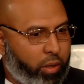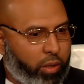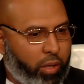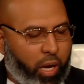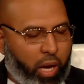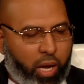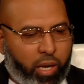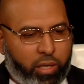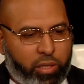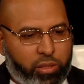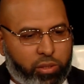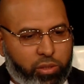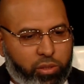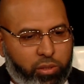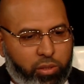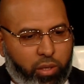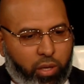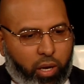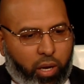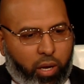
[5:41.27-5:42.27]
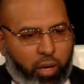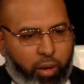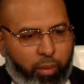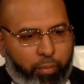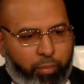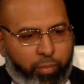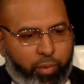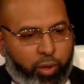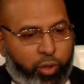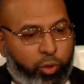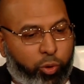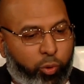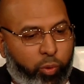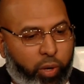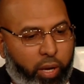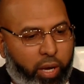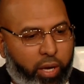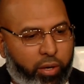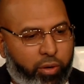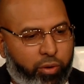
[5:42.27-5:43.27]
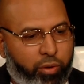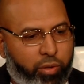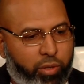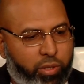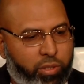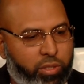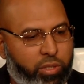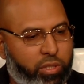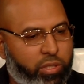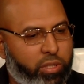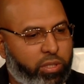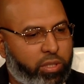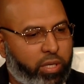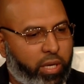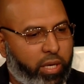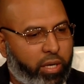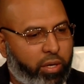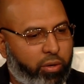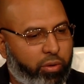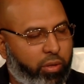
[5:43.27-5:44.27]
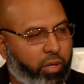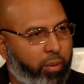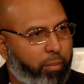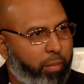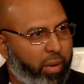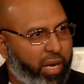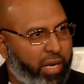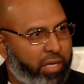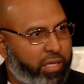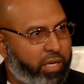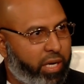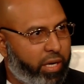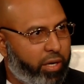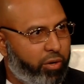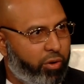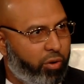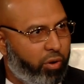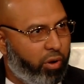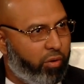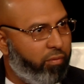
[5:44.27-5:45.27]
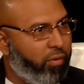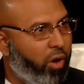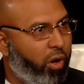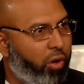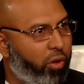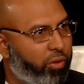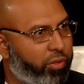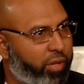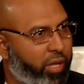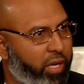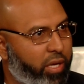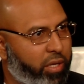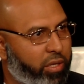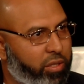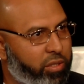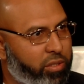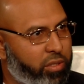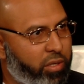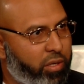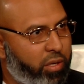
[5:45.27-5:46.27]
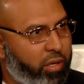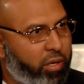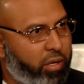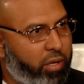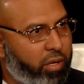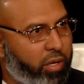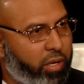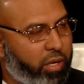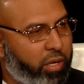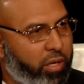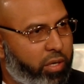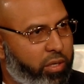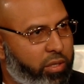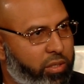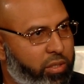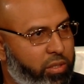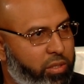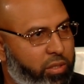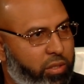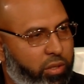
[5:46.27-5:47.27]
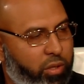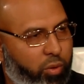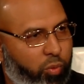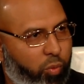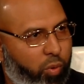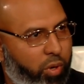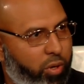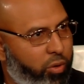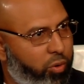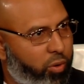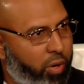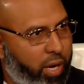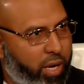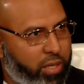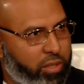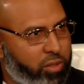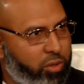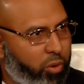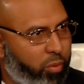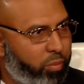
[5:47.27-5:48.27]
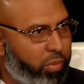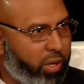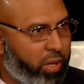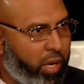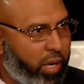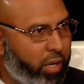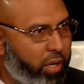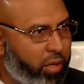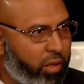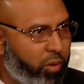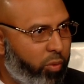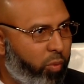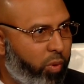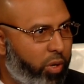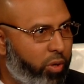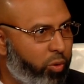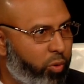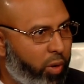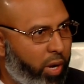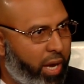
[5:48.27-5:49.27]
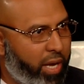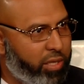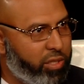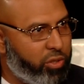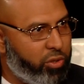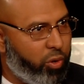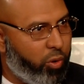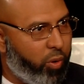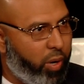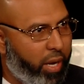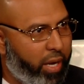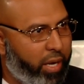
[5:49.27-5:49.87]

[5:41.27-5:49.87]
God is the creator, the sustainer, the maintainer of all things. He is the one who has no beginning, the one who has no